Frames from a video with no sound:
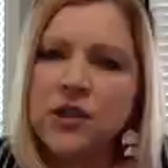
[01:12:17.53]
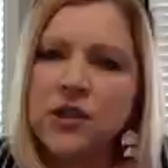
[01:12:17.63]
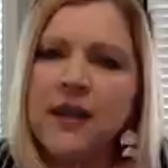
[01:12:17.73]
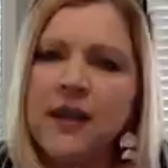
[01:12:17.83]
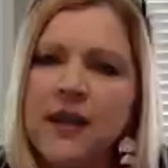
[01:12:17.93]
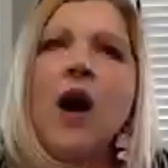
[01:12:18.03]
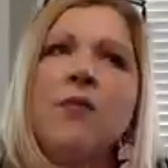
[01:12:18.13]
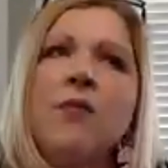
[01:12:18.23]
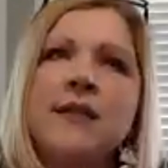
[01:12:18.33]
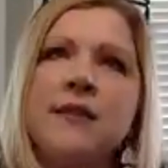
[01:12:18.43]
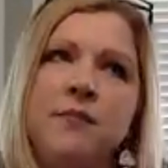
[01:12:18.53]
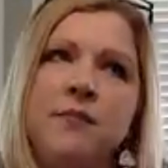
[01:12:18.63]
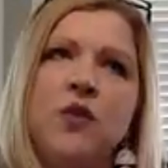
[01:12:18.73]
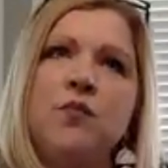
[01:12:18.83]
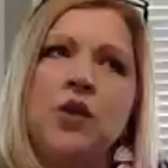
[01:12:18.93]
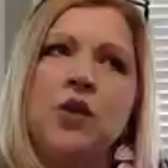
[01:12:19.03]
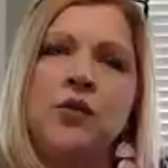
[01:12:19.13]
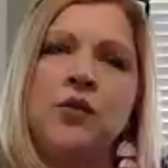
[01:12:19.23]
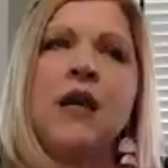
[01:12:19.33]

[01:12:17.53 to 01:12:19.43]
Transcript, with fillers: to that? Why was it the new moon?